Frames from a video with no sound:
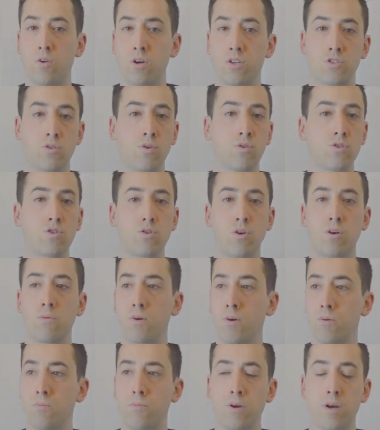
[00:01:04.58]

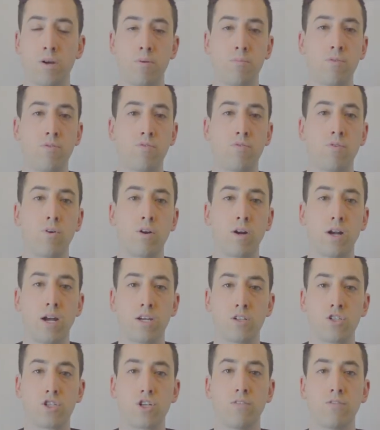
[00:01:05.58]
snowstorm or
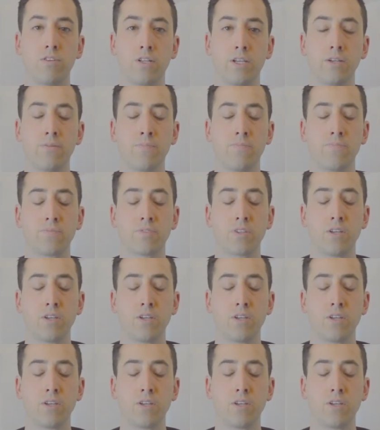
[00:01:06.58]
before shoveling.